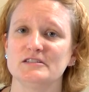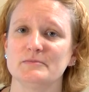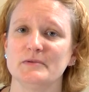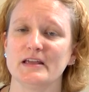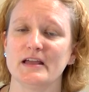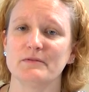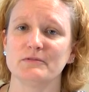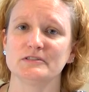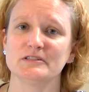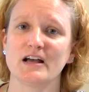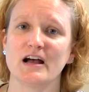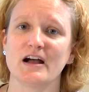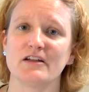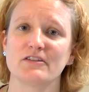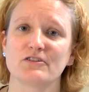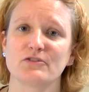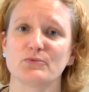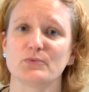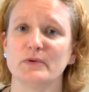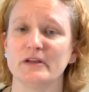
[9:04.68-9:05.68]
to be able to
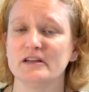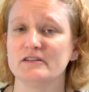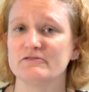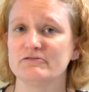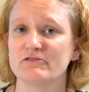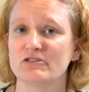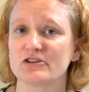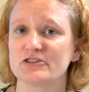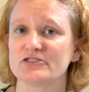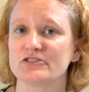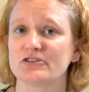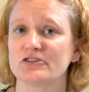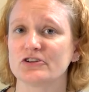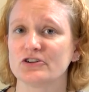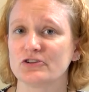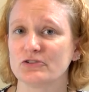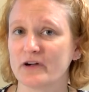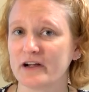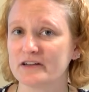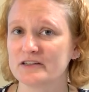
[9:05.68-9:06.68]
either reinforce or
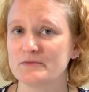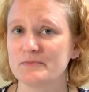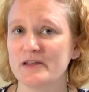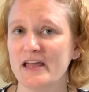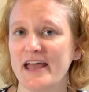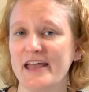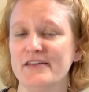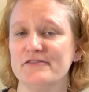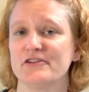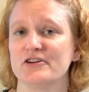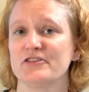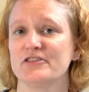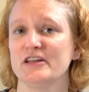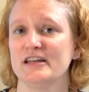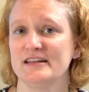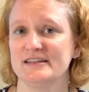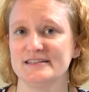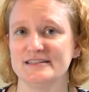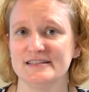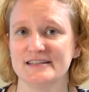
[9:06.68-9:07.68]
correct a behavior
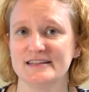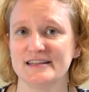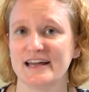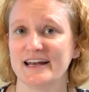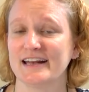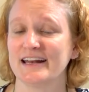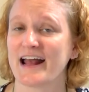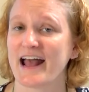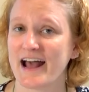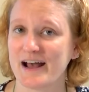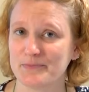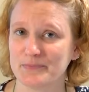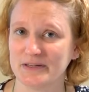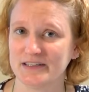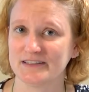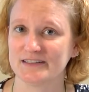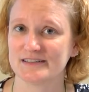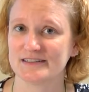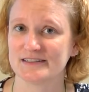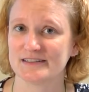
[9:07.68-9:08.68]
the instant that it
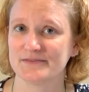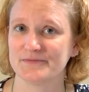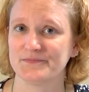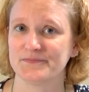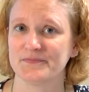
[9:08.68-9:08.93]
happens.